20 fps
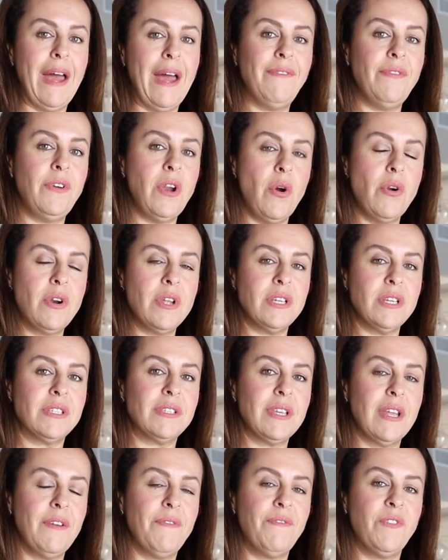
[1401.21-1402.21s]
I've
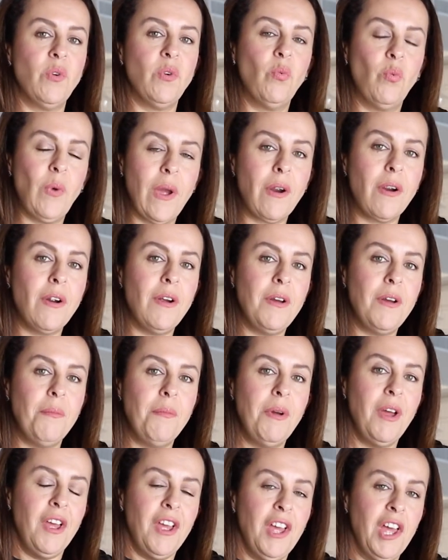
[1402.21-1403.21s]
noticed that if you wear
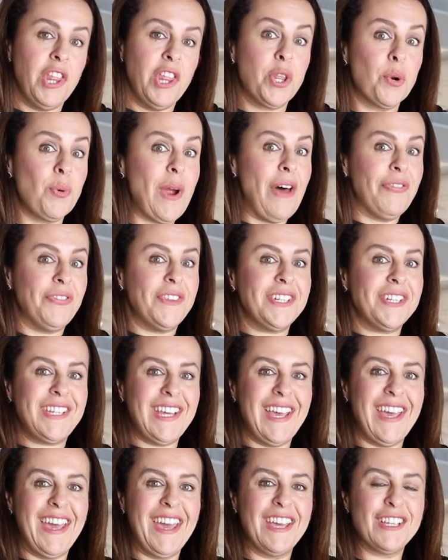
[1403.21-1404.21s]
them throughout the
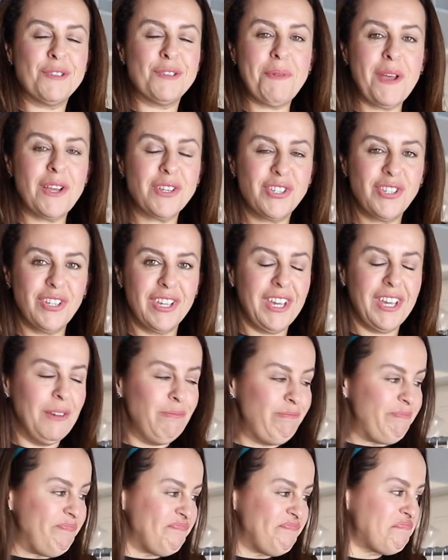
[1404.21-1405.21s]
day,
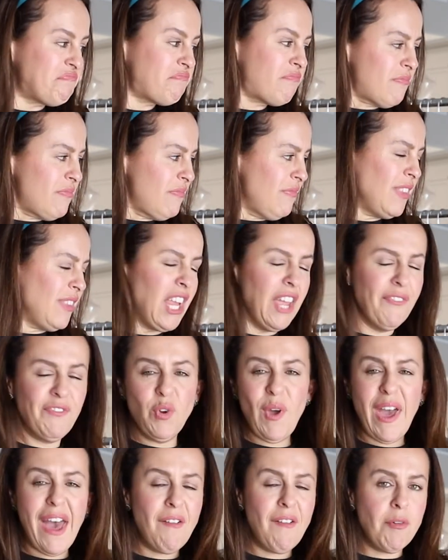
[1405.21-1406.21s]
especially if
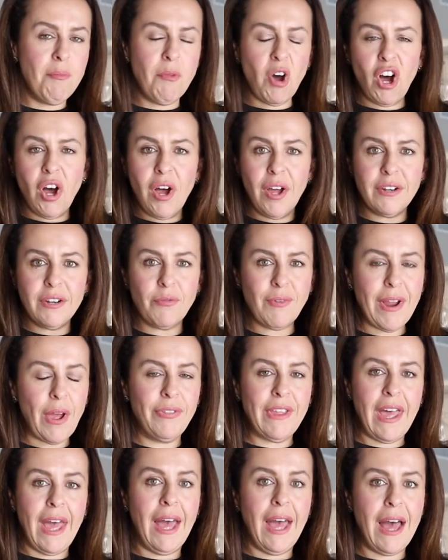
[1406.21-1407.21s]
you have them on
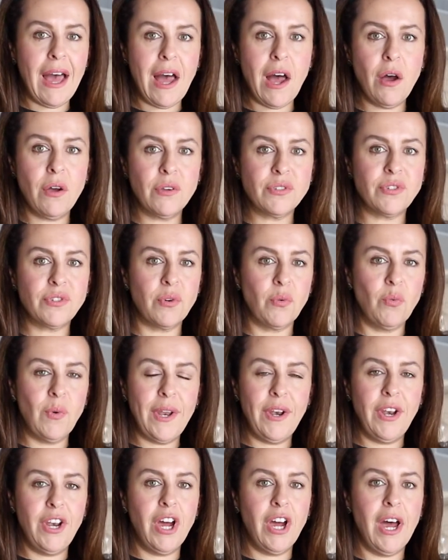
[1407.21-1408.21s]
around the house or
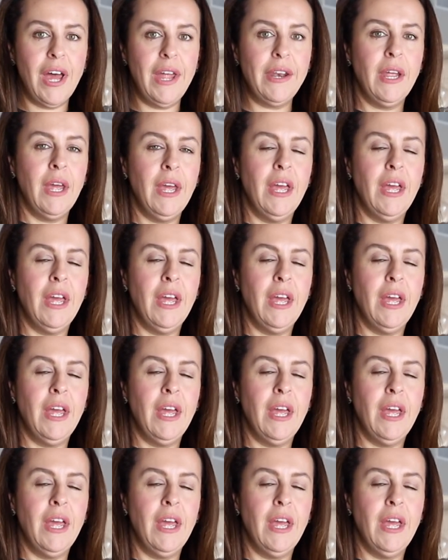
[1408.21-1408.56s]
whatnot,